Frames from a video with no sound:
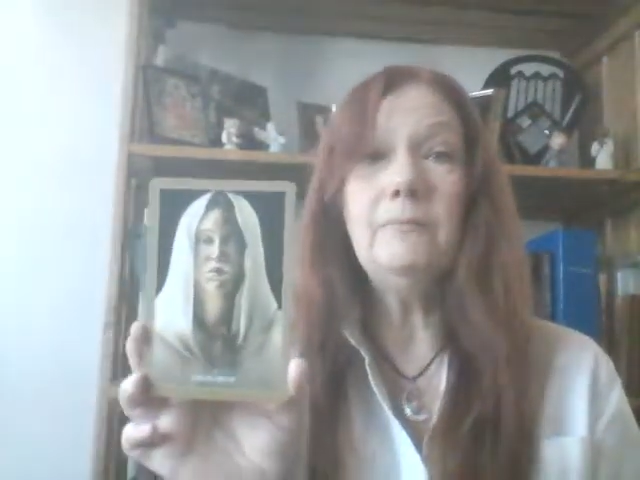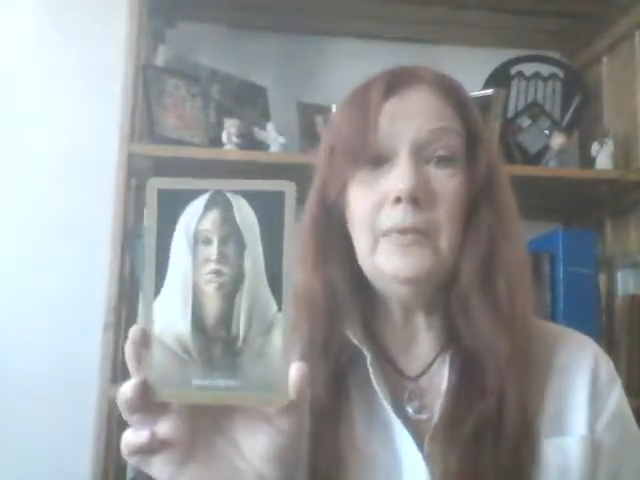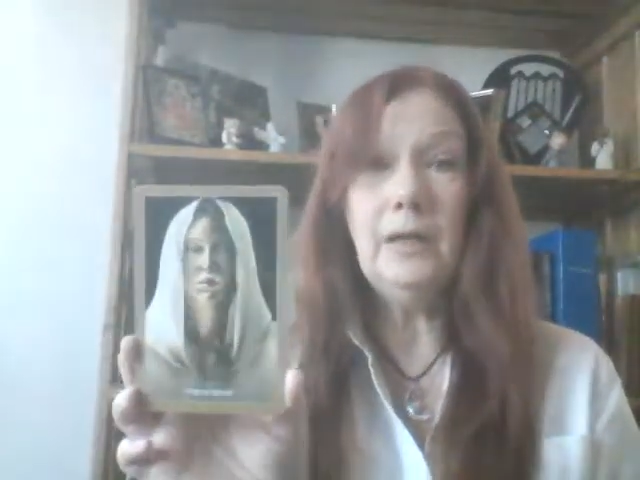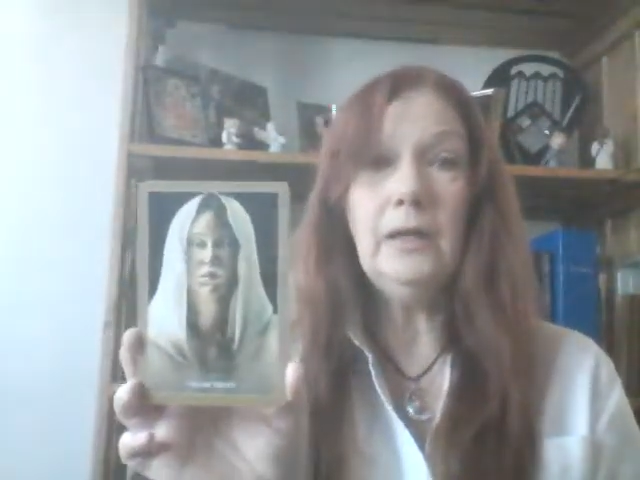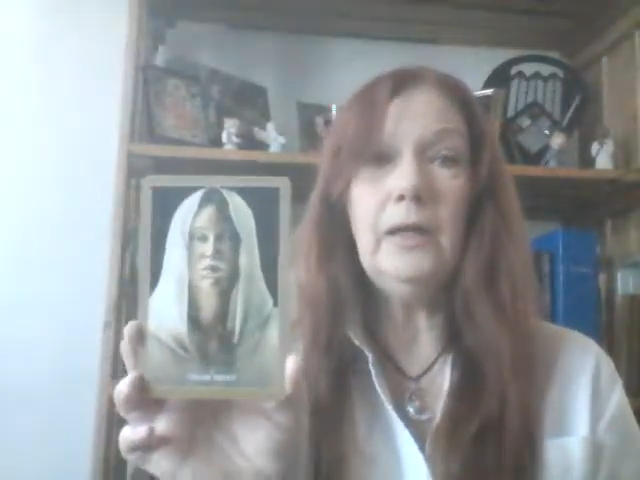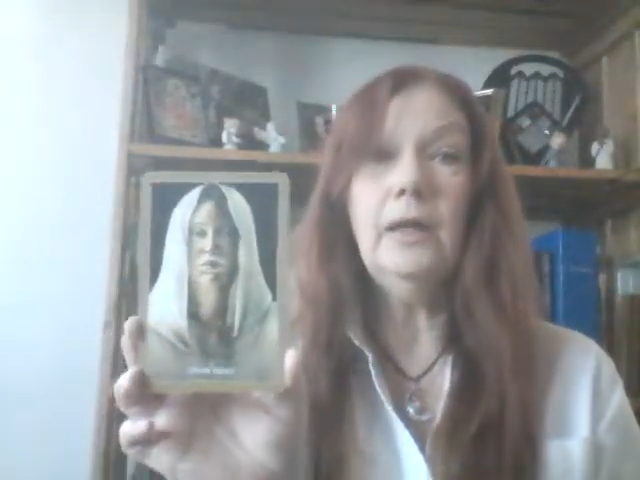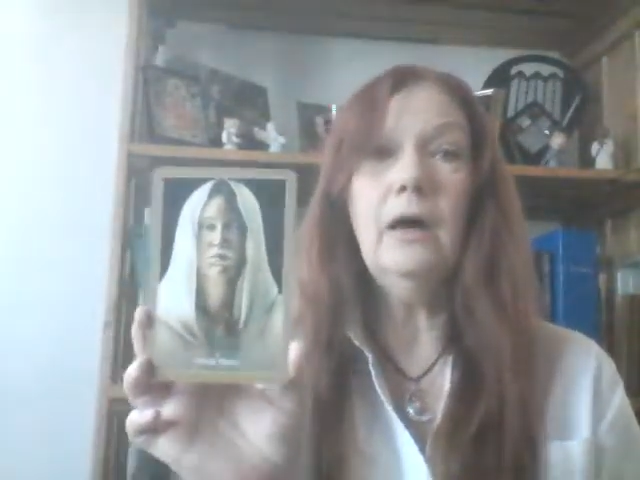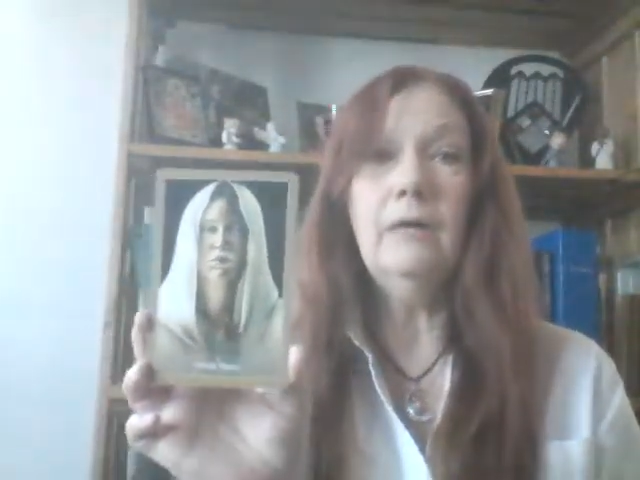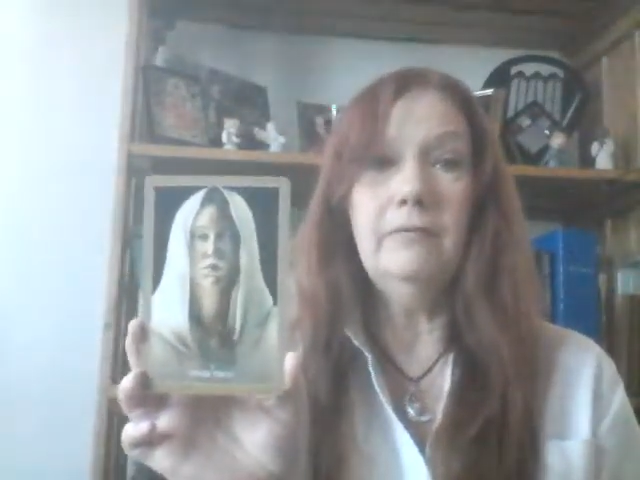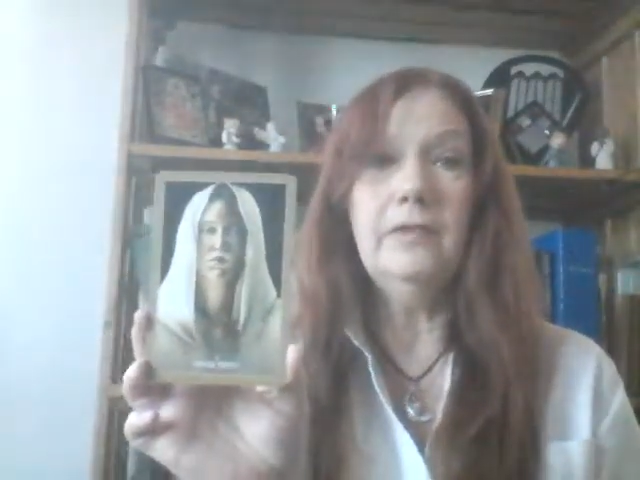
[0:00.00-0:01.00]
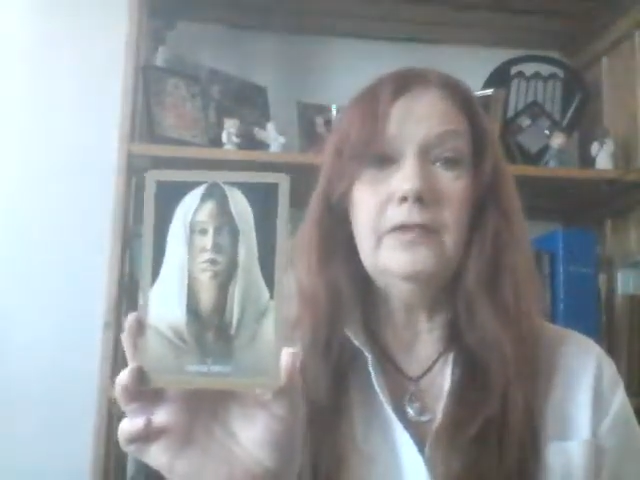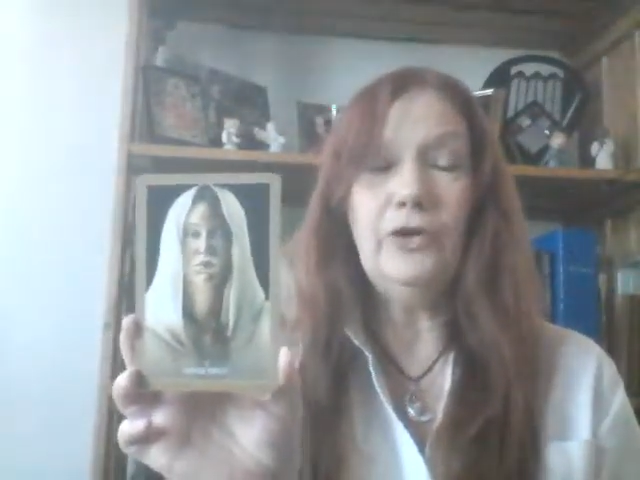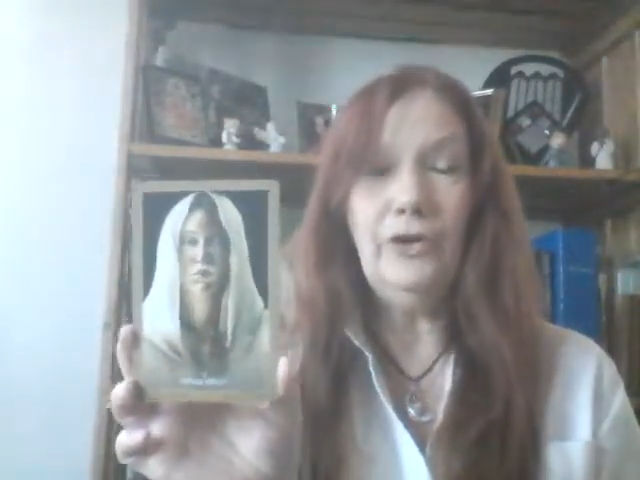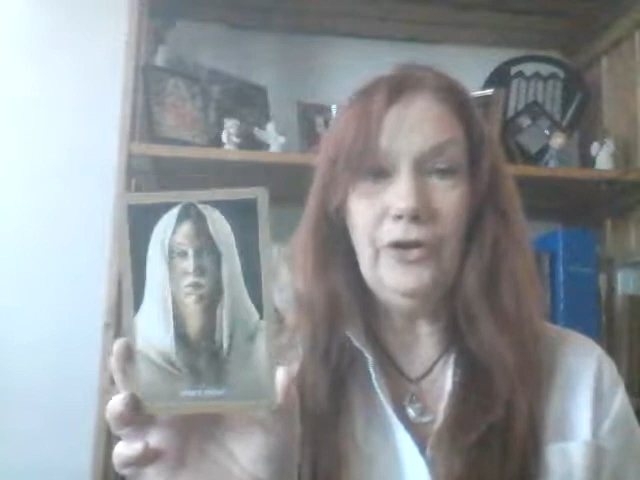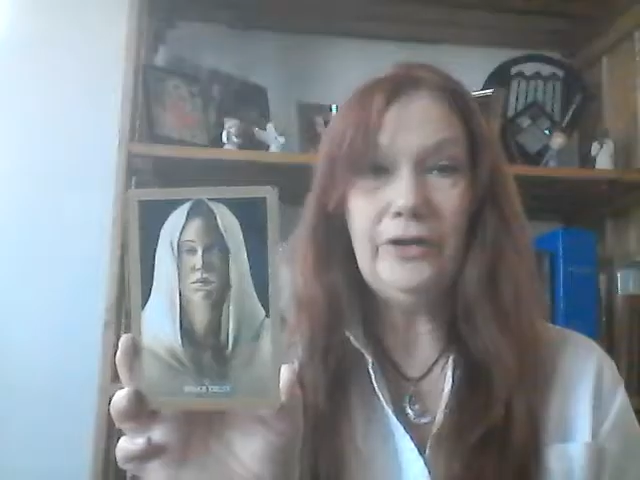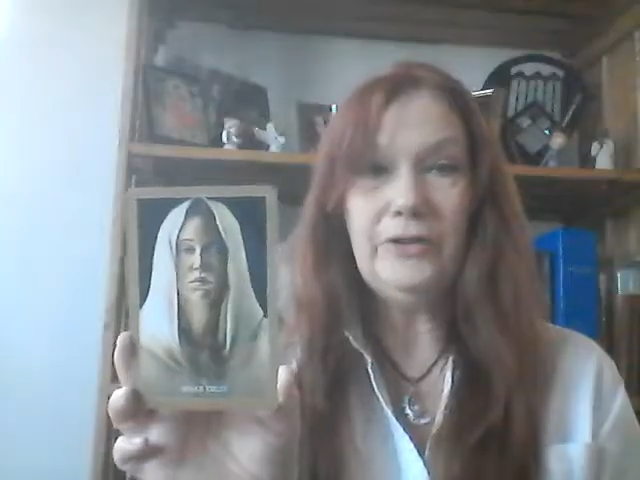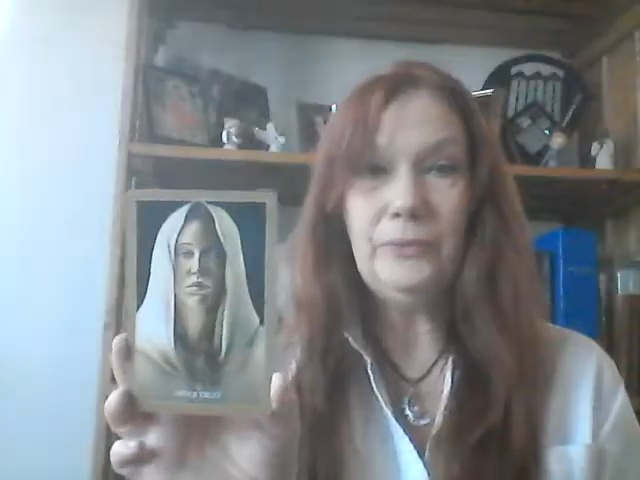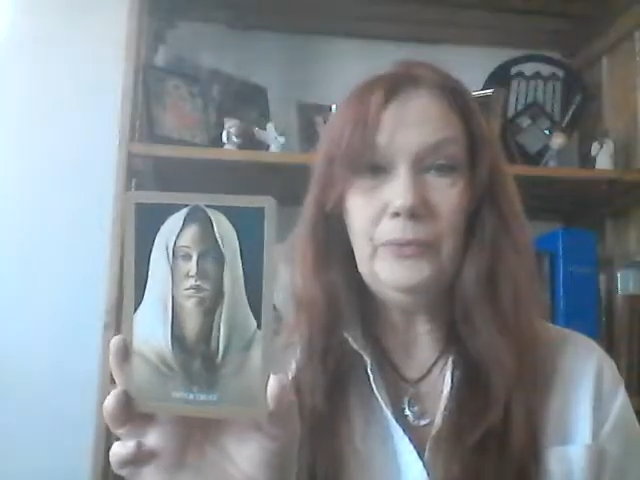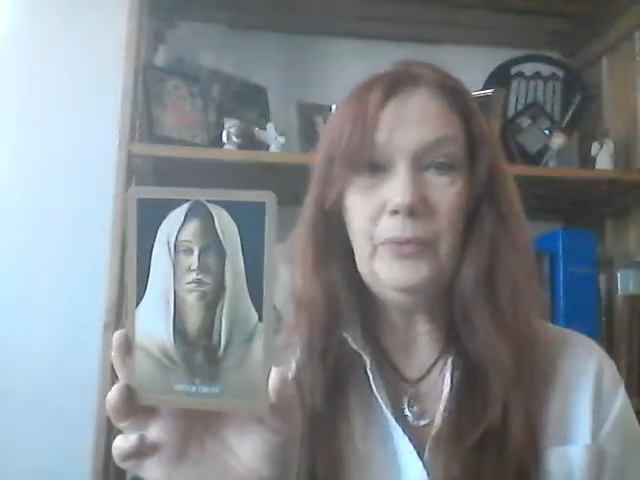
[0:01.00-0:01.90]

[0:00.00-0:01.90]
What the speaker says: meaning of this card